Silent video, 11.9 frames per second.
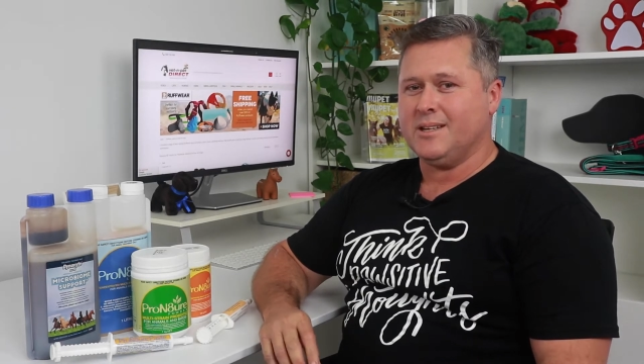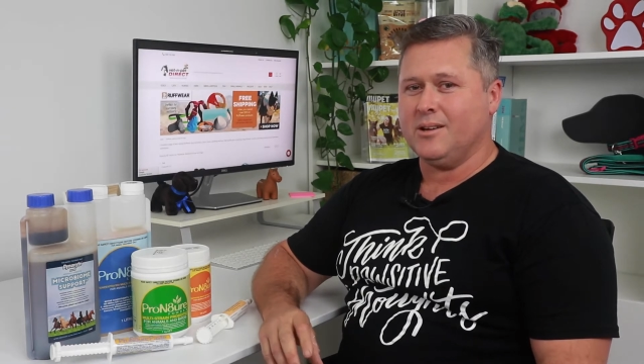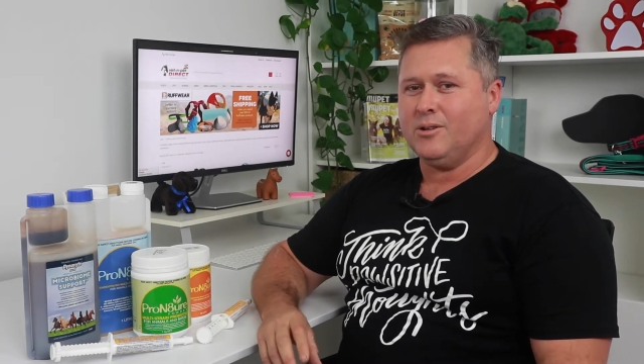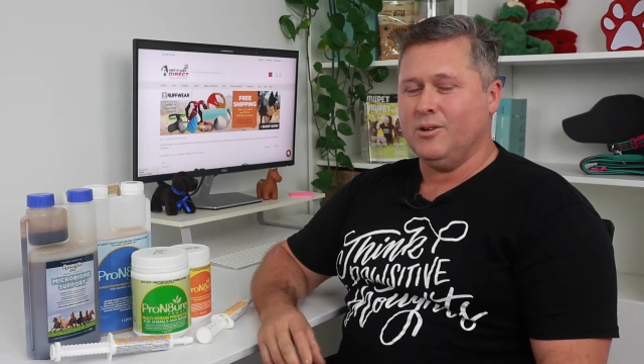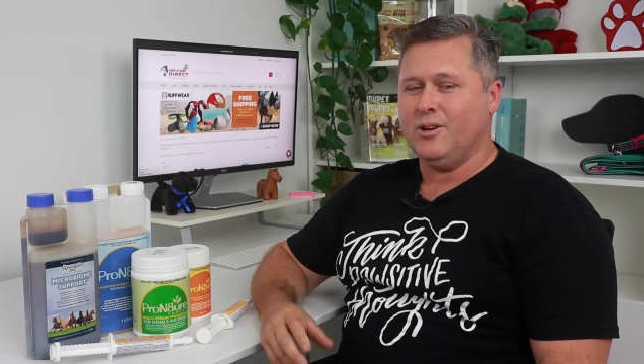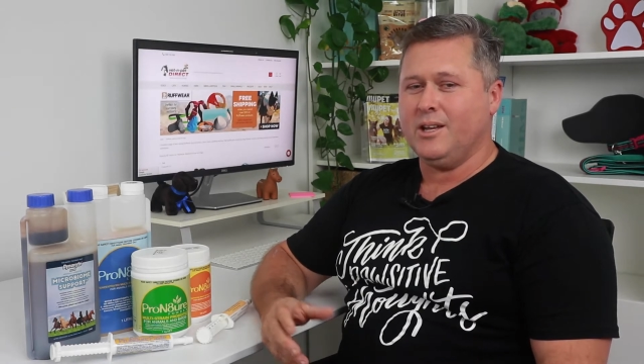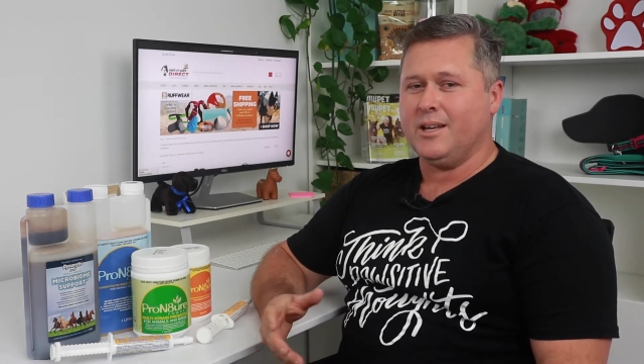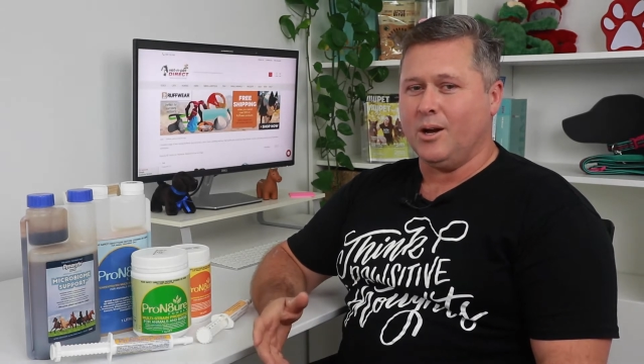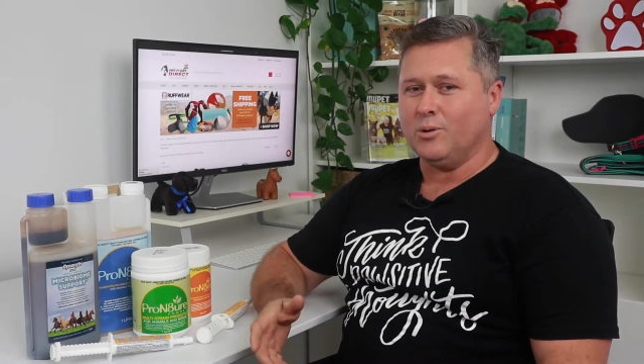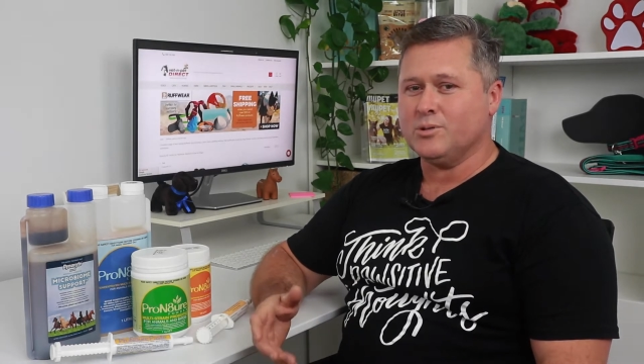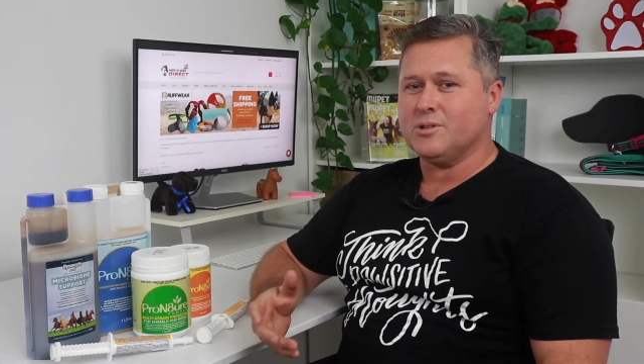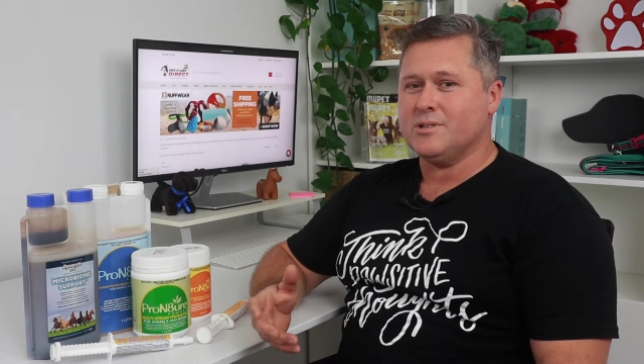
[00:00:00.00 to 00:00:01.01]
including
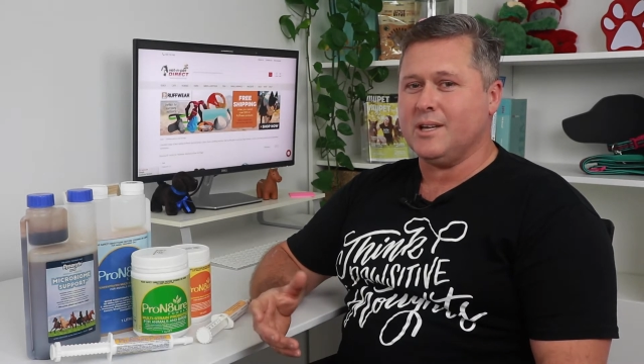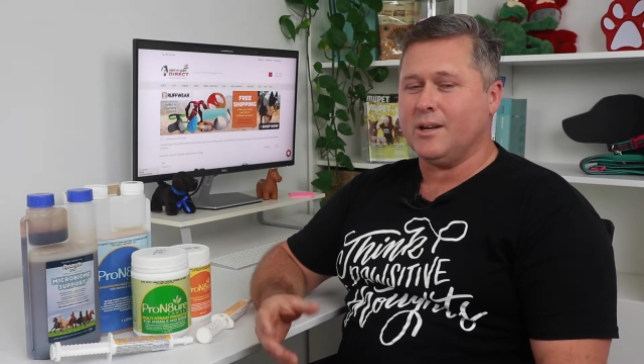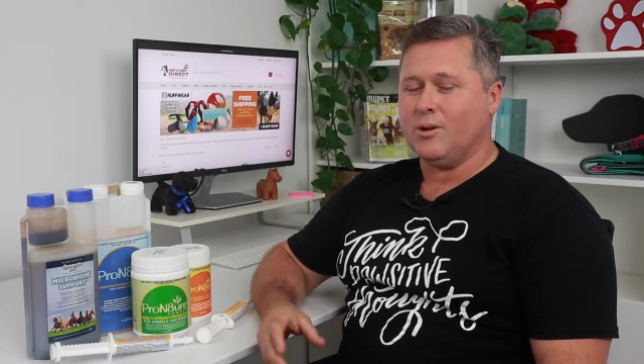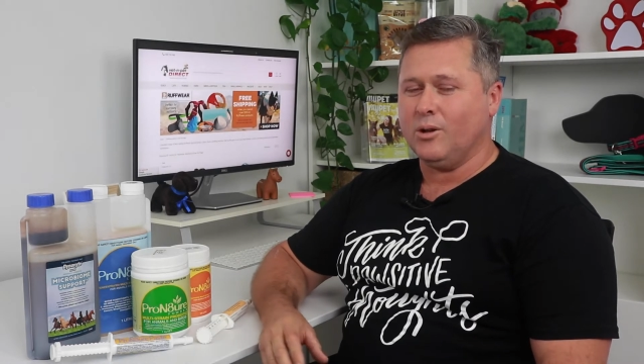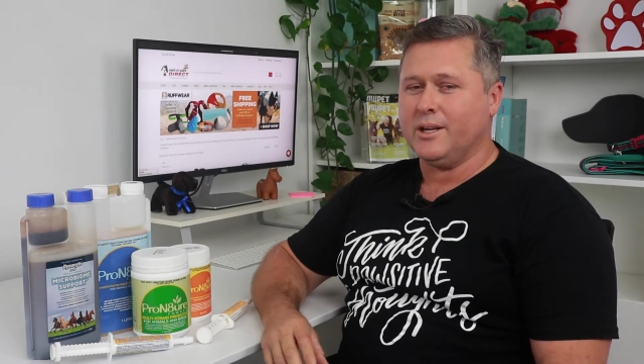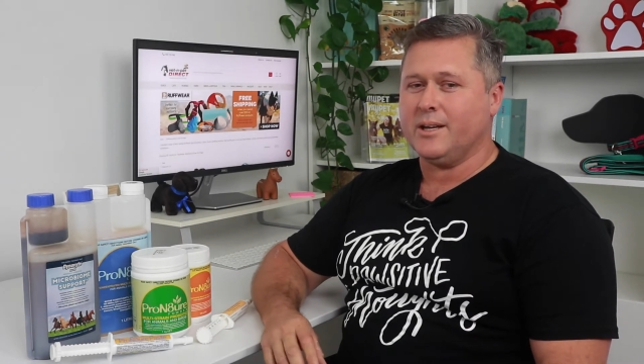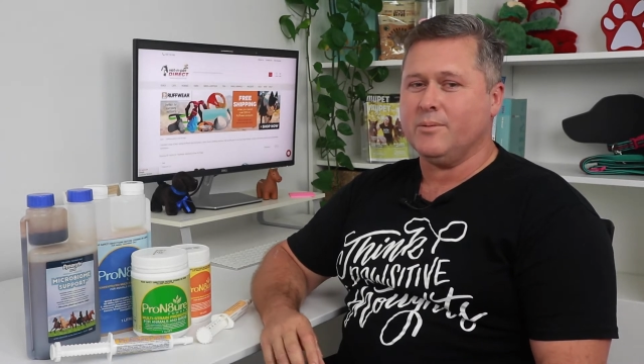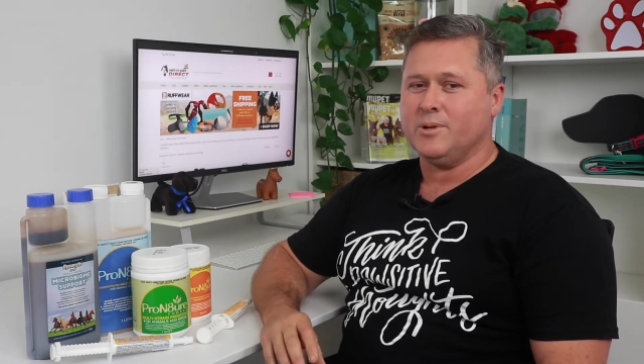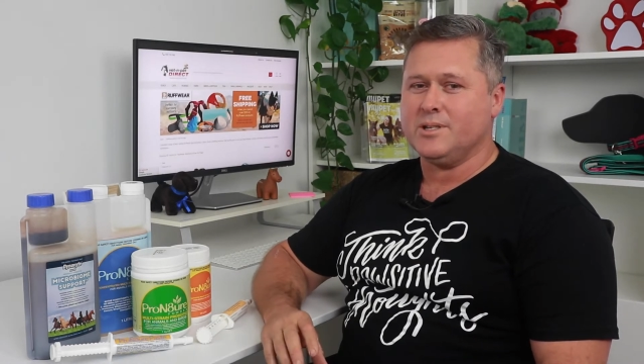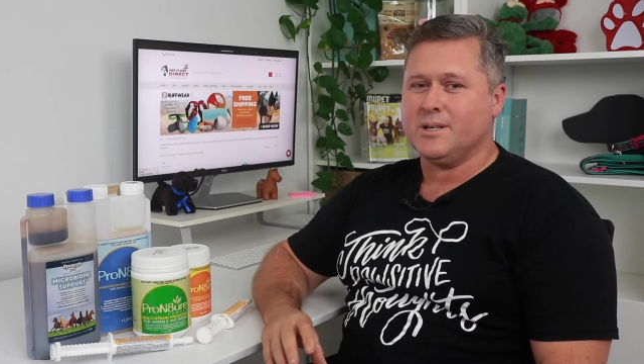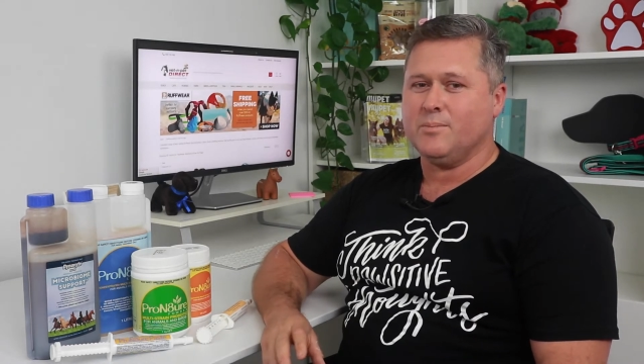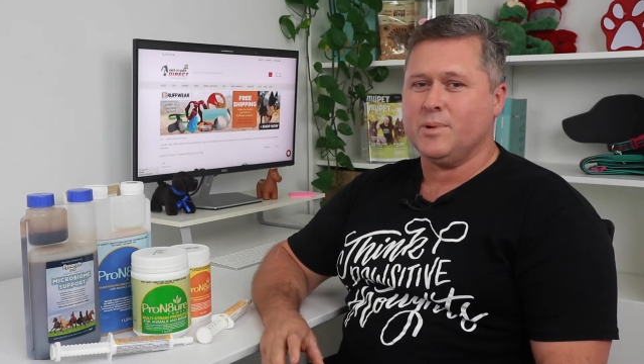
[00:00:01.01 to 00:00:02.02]
ulcers and colic,
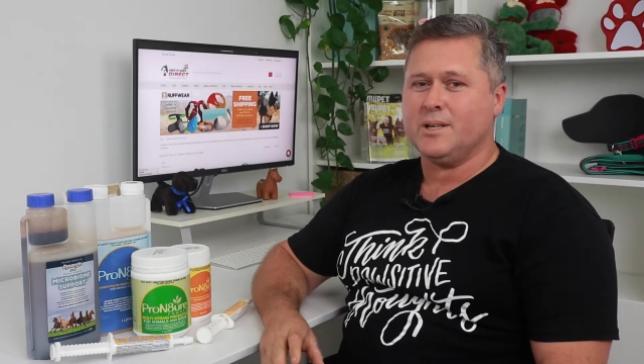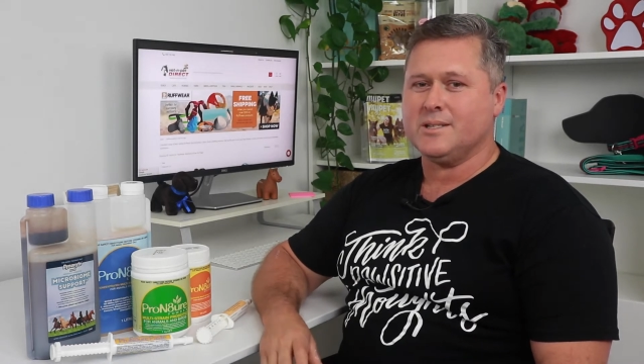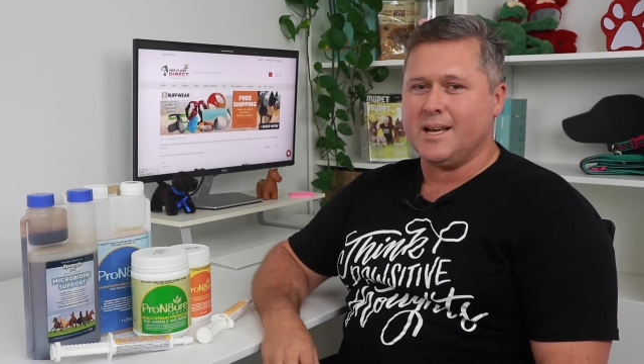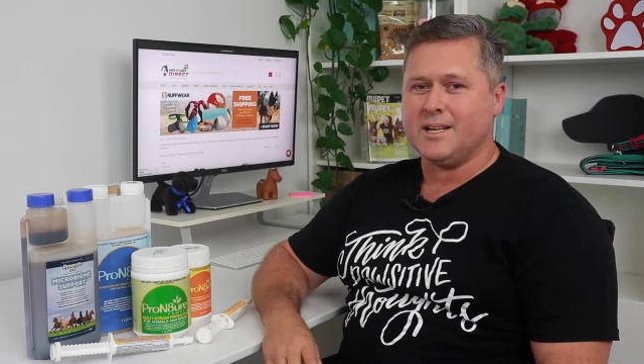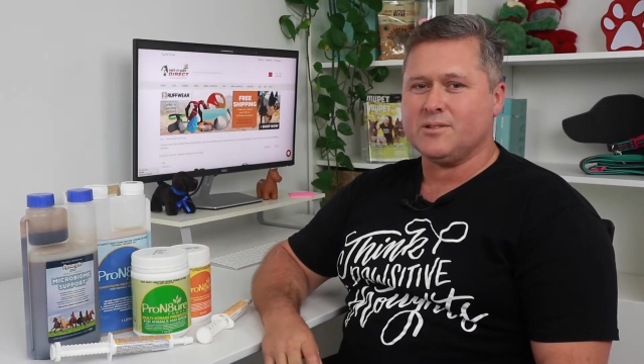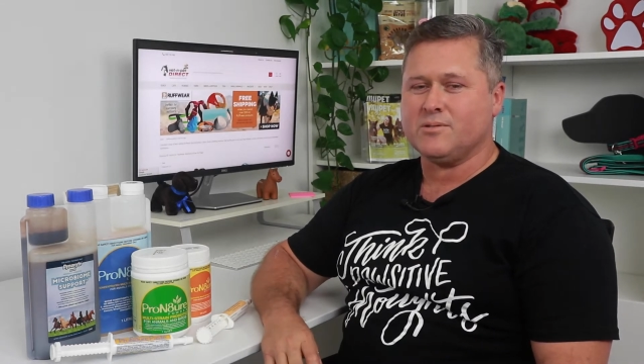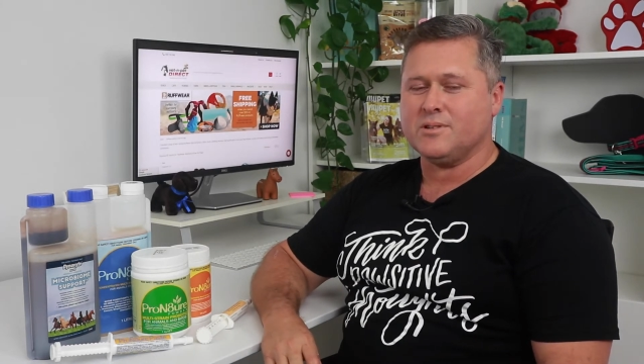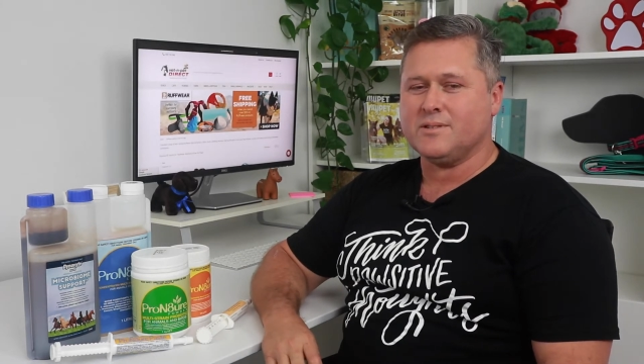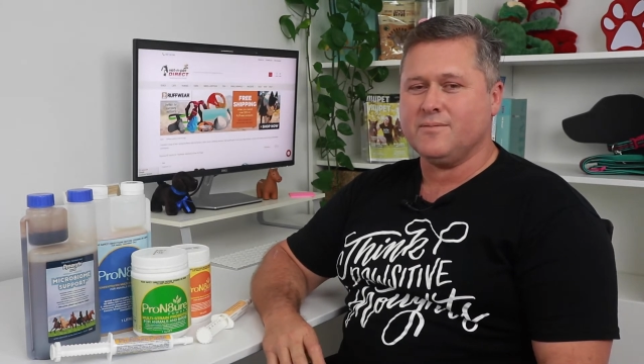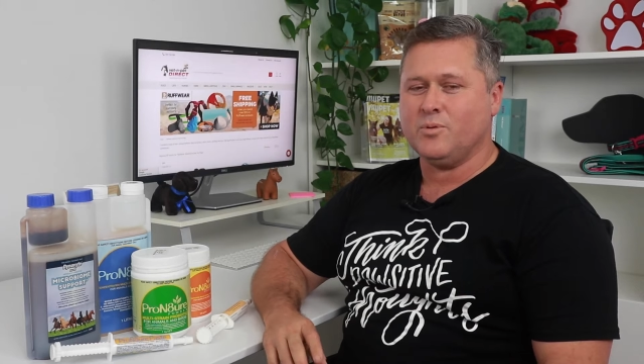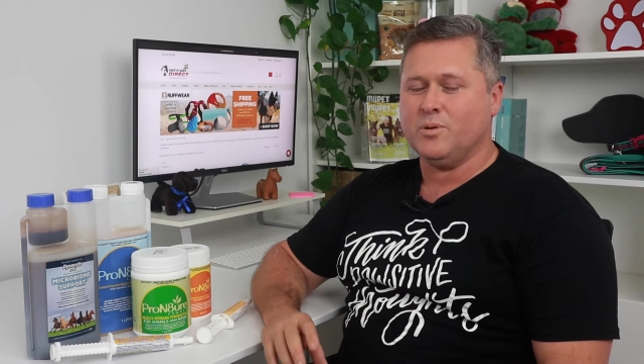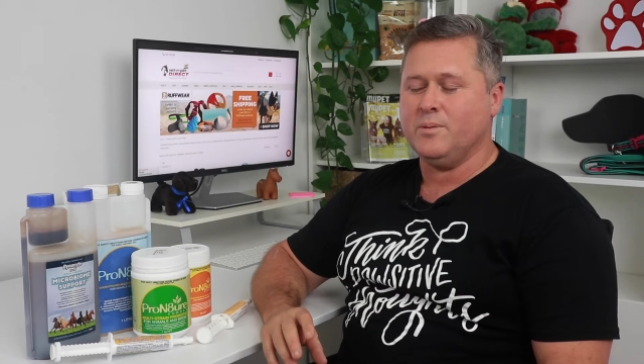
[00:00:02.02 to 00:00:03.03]
which can be disastrous
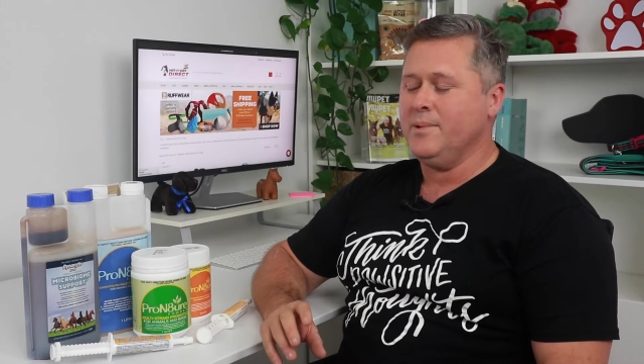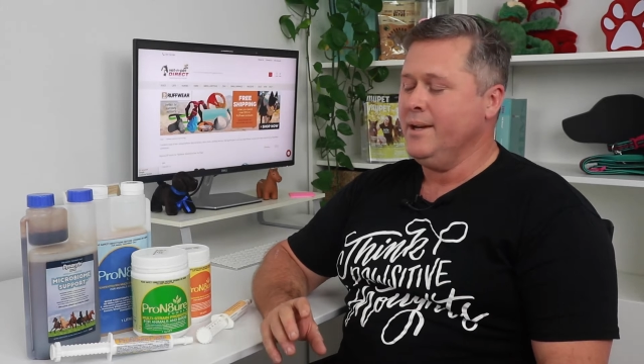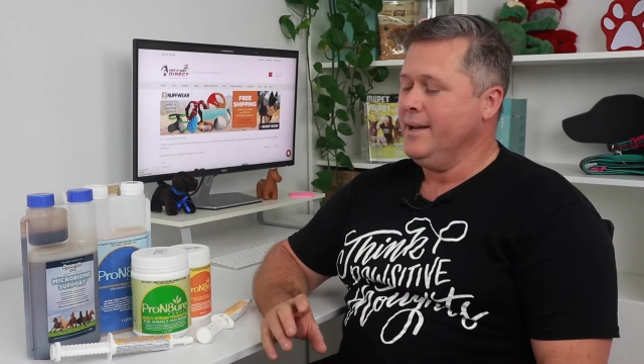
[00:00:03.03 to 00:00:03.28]
for them.